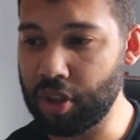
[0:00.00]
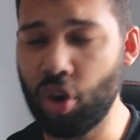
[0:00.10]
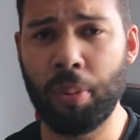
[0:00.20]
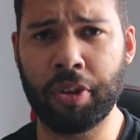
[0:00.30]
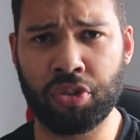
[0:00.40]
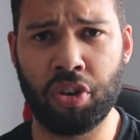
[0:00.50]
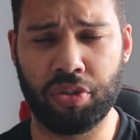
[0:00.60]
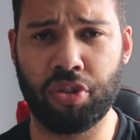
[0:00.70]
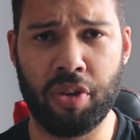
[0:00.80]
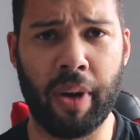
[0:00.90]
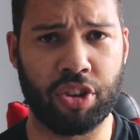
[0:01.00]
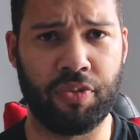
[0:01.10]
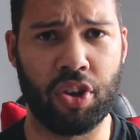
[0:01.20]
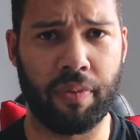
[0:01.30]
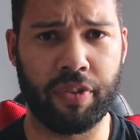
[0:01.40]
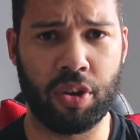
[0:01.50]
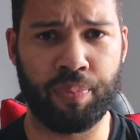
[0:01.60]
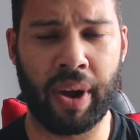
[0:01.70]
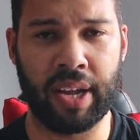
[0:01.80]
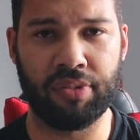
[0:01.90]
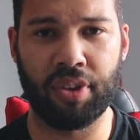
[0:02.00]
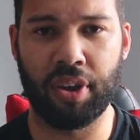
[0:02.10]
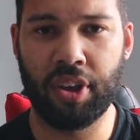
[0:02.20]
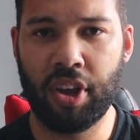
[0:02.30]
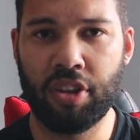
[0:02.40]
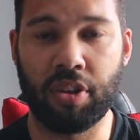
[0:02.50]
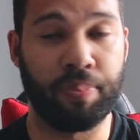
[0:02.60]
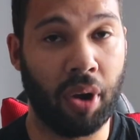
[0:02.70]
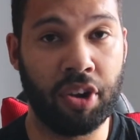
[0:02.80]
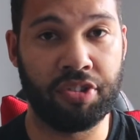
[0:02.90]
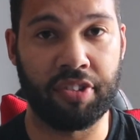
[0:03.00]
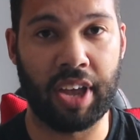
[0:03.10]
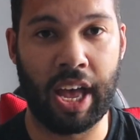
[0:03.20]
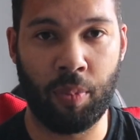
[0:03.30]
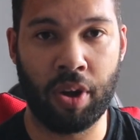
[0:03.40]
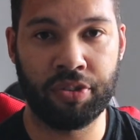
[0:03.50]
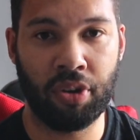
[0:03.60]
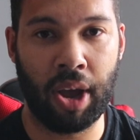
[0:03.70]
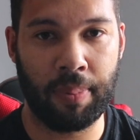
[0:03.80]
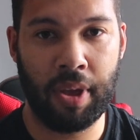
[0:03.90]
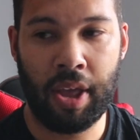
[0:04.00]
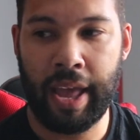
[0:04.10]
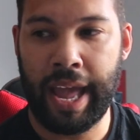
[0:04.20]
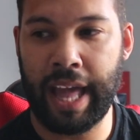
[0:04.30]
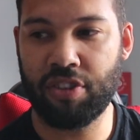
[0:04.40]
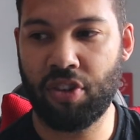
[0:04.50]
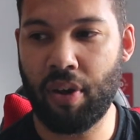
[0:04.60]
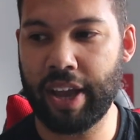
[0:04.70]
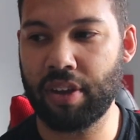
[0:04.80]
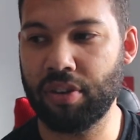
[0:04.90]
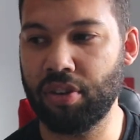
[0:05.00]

almost too, too much for your for your brain to to process at one time. It's like